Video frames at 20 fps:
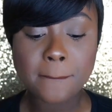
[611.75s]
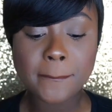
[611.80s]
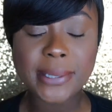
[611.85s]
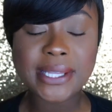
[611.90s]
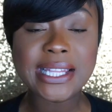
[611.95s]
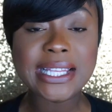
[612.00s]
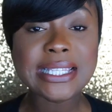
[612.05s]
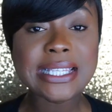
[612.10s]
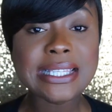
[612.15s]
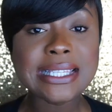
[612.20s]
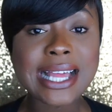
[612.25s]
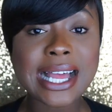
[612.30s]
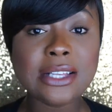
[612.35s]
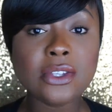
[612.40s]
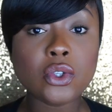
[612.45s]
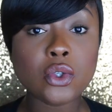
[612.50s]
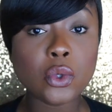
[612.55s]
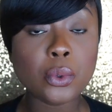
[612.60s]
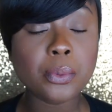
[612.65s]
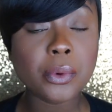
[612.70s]
But this is
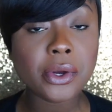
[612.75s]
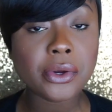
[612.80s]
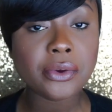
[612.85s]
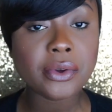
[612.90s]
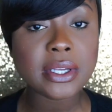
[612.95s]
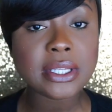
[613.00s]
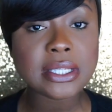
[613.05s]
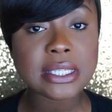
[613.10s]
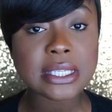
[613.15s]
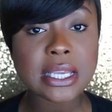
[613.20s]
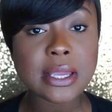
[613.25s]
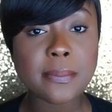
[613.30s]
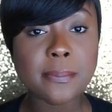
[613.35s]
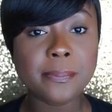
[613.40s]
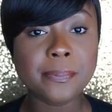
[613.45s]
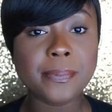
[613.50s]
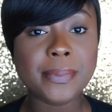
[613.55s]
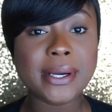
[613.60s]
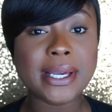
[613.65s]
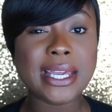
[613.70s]
not super greasy,
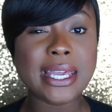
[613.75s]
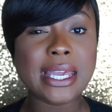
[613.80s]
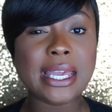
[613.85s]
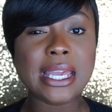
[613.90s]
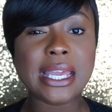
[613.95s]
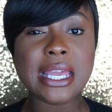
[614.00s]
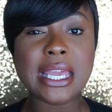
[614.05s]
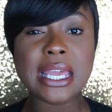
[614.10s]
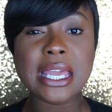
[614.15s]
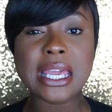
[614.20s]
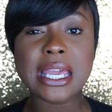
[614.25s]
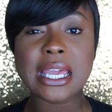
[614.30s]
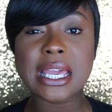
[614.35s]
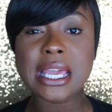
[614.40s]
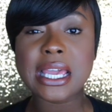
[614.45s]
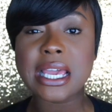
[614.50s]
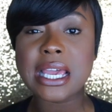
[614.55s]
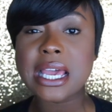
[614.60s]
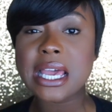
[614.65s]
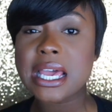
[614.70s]

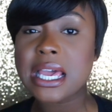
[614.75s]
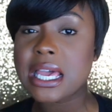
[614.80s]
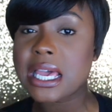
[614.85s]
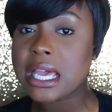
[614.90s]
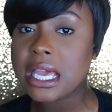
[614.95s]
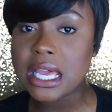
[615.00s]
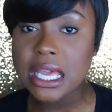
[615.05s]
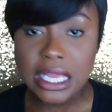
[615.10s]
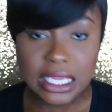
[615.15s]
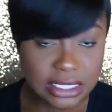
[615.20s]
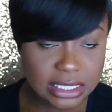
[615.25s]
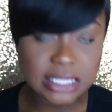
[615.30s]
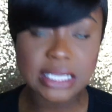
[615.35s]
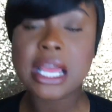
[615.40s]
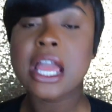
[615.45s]
but